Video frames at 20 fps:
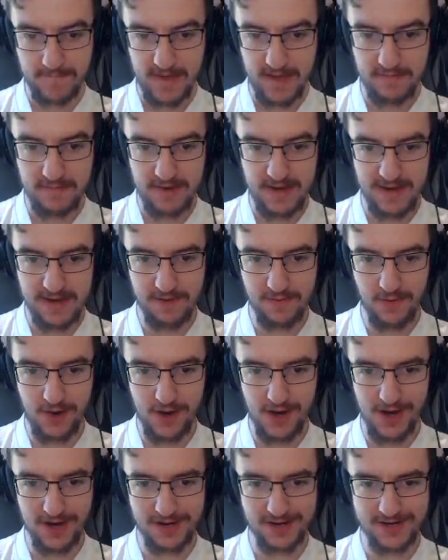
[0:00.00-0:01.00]
I mean, it
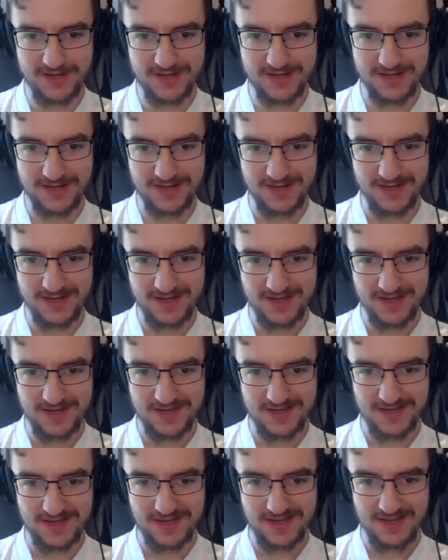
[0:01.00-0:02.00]
works.
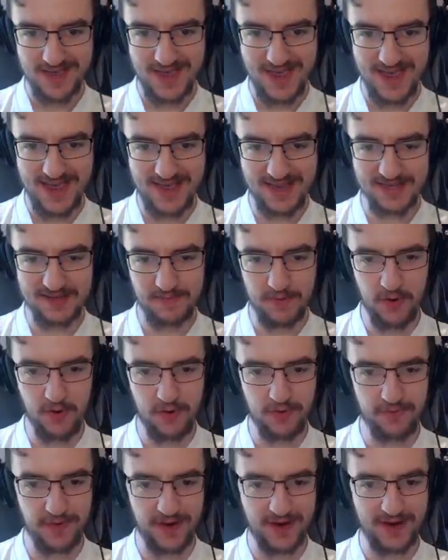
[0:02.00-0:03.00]
It is
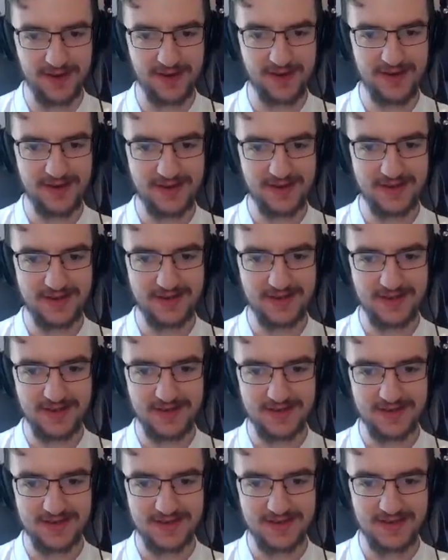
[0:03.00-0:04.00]
moving.
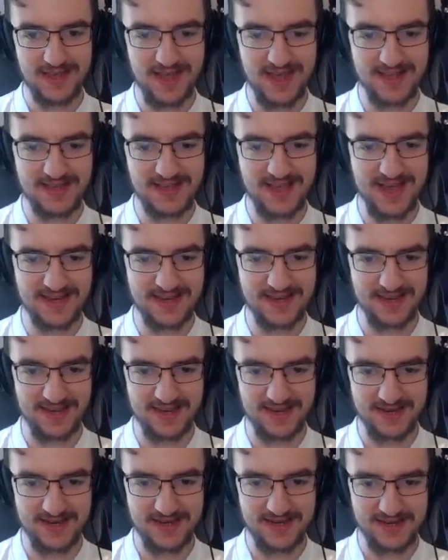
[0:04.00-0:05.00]
So that's
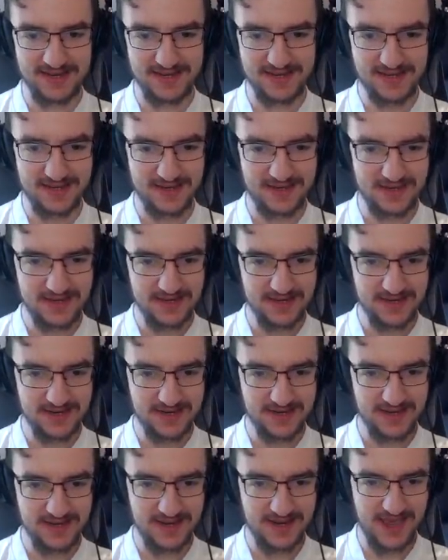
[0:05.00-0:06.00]
excellent.
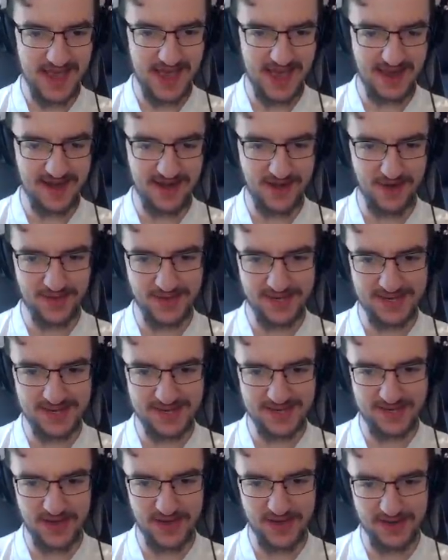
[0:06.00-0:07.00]
Yeah, no, this
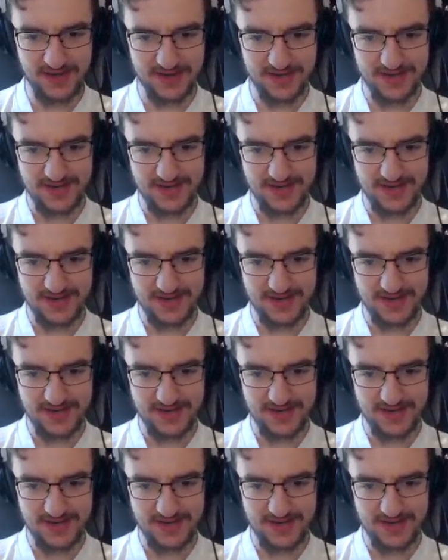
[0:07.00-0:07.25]
is good.